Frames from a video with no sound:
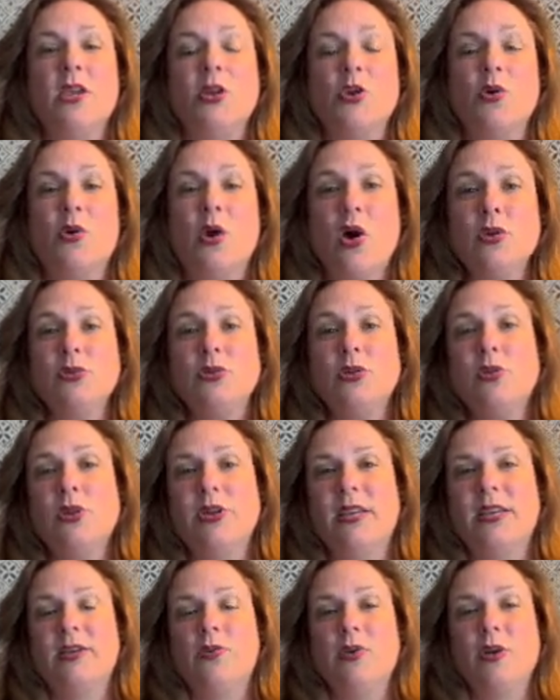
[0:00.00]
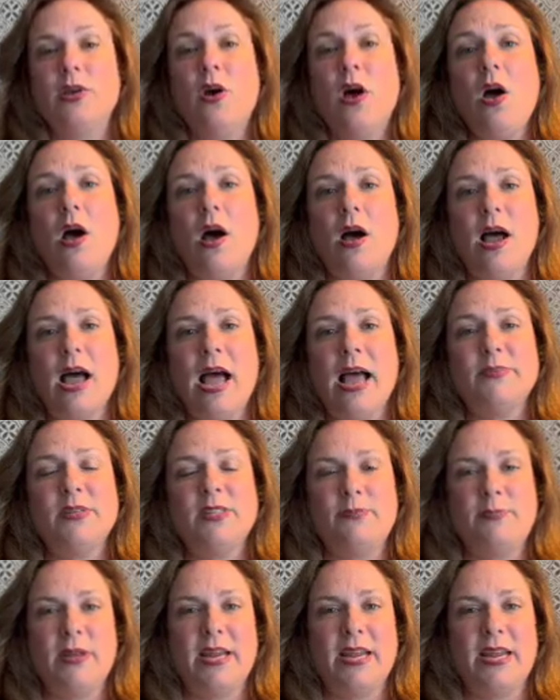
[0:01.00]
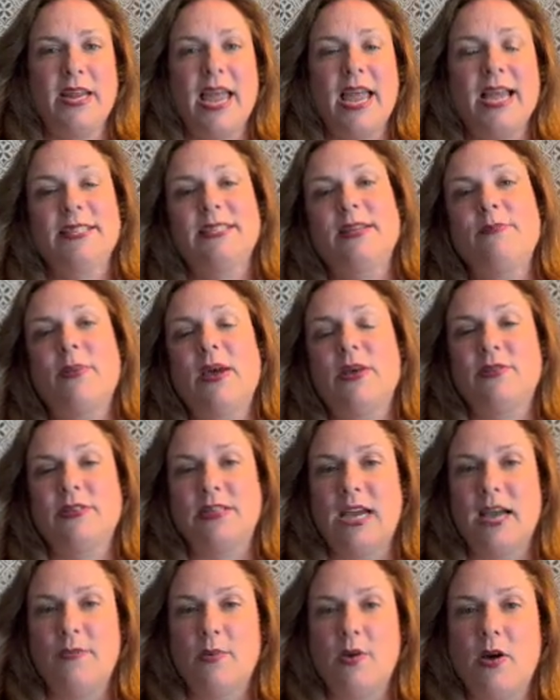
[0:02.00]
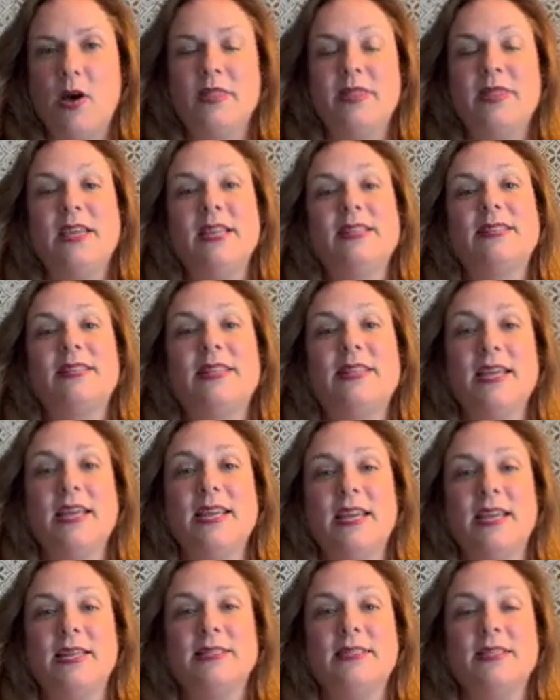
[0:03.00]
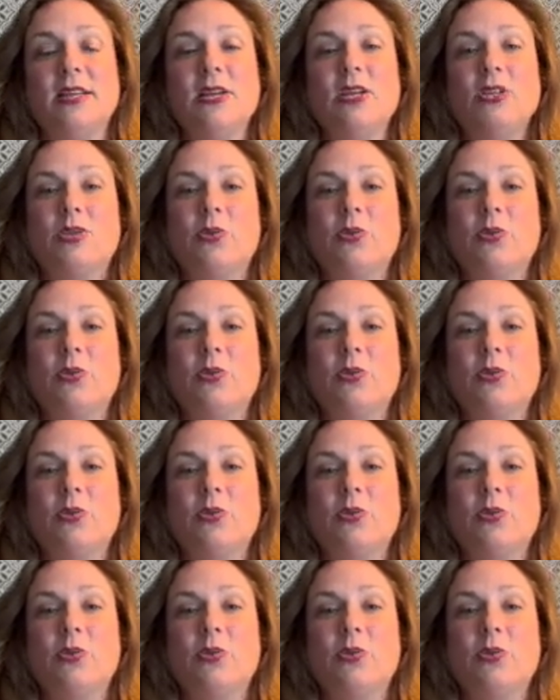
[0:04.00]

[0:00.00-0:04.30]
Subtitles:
You're also looking going, I'm spending X amount of time on these things,